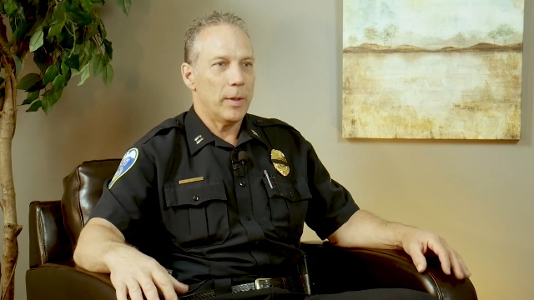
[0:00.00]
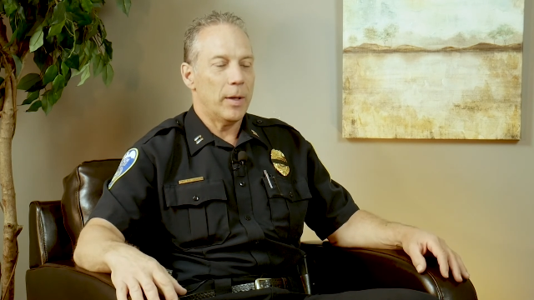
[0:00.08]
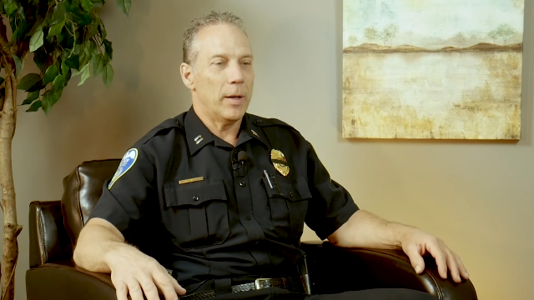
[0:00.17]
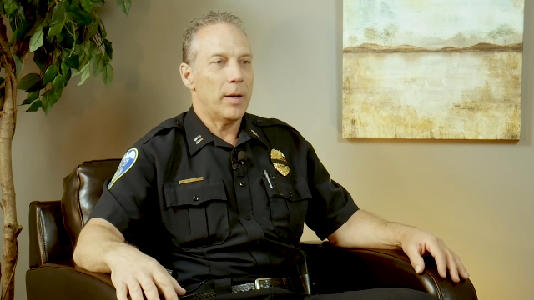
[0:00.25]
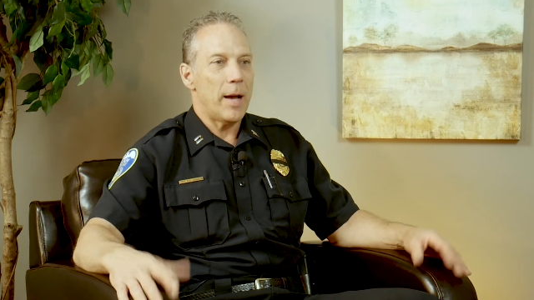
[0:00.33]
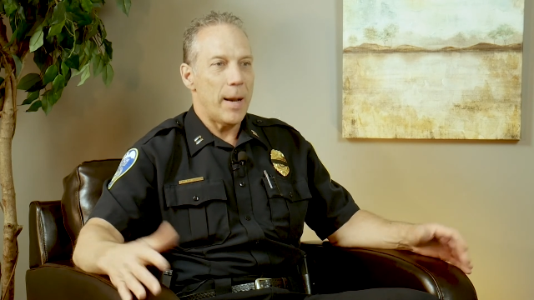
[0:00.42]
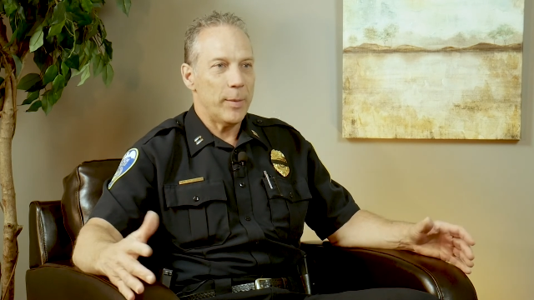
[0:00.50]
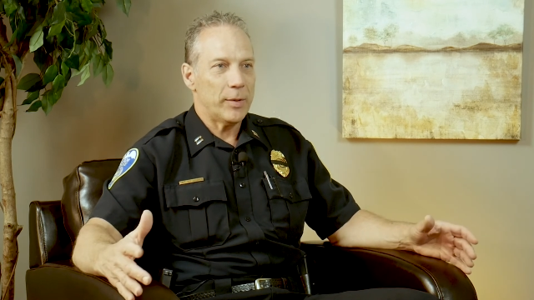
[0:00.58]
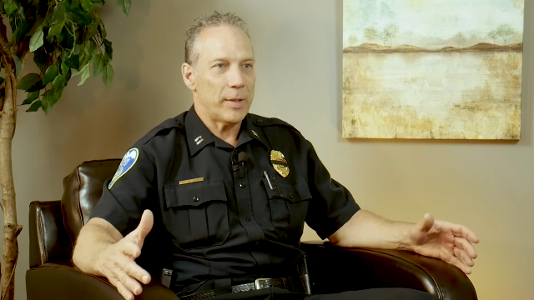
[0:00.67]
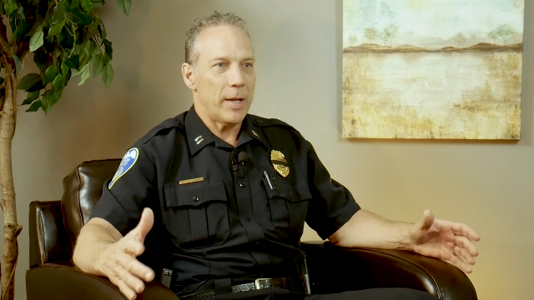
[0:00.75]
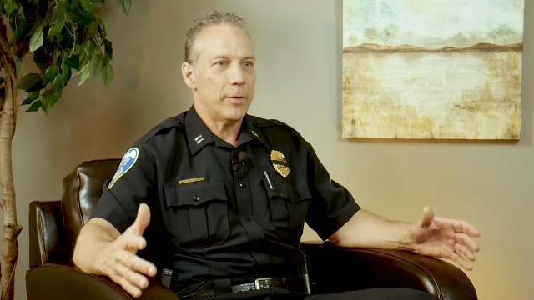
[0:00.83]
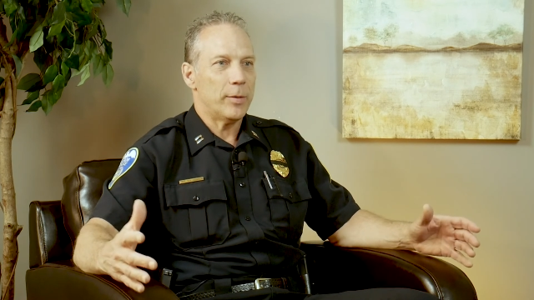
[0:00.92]
uh,
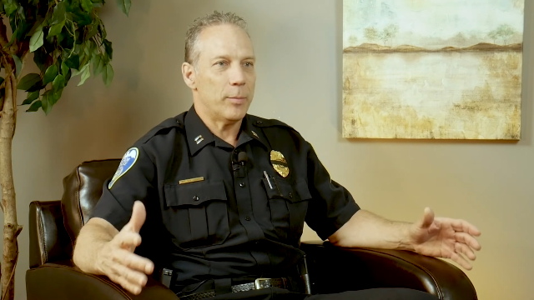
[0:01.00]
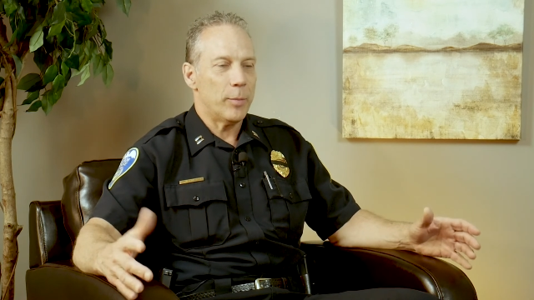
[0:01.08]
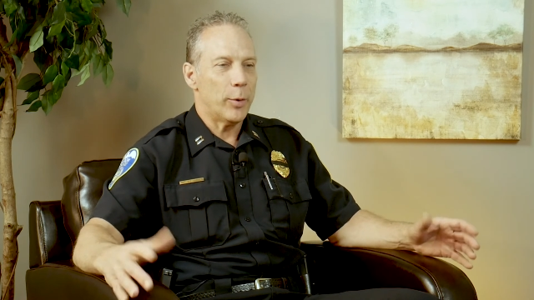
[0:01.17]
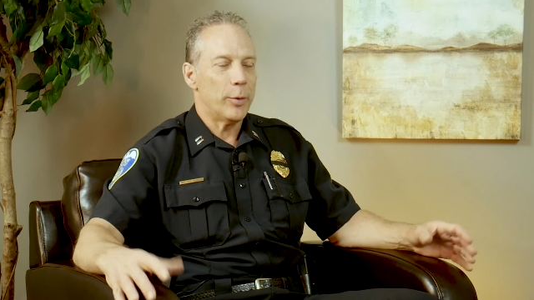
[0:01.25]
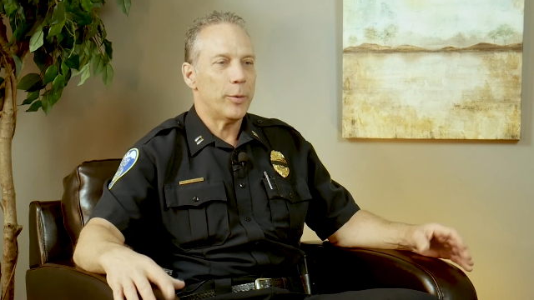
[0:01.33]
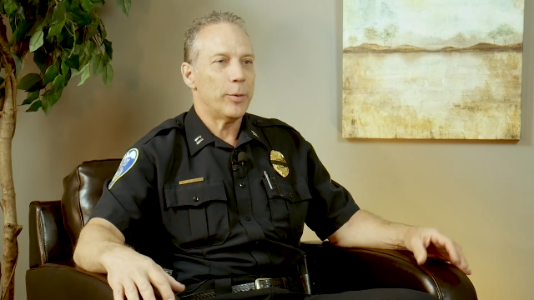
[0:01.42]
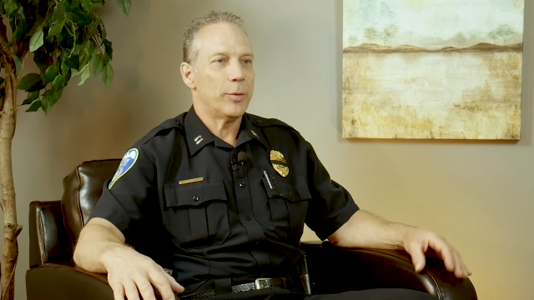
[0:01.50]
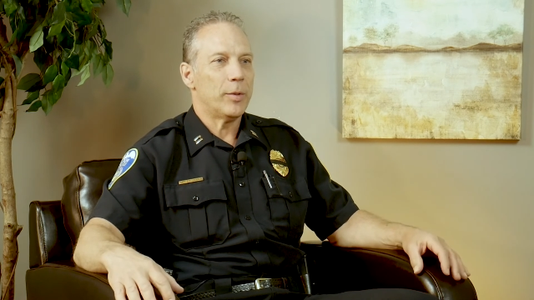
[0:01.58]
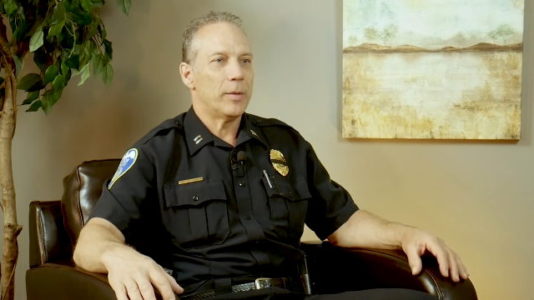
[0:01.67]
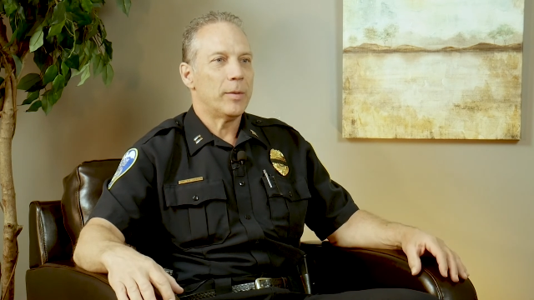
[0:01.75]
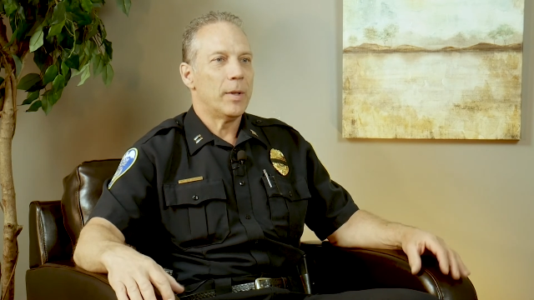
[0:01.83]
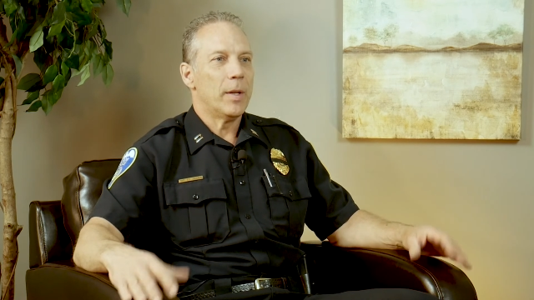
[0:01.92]
homicides and murders
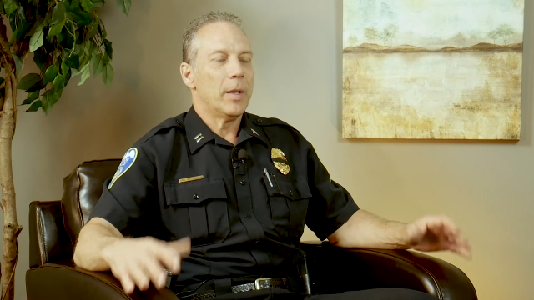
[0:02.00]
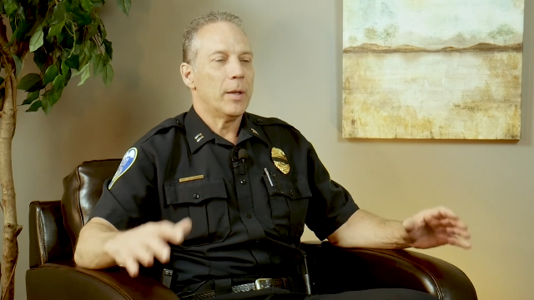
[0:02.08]
and,